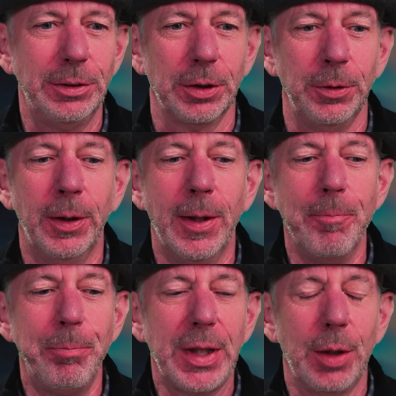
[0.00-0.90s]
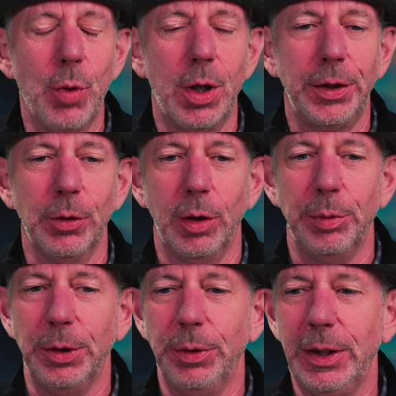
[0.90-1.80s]
So what I thought I
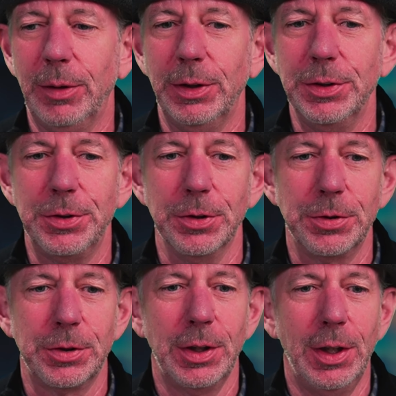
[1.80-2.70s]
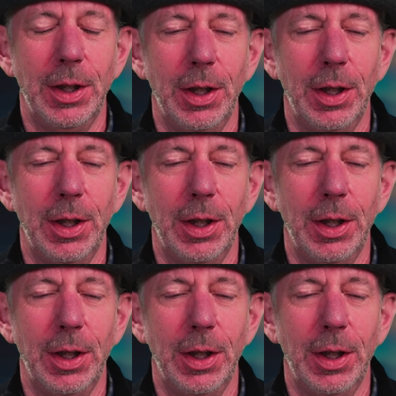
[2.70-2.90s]
would do here is just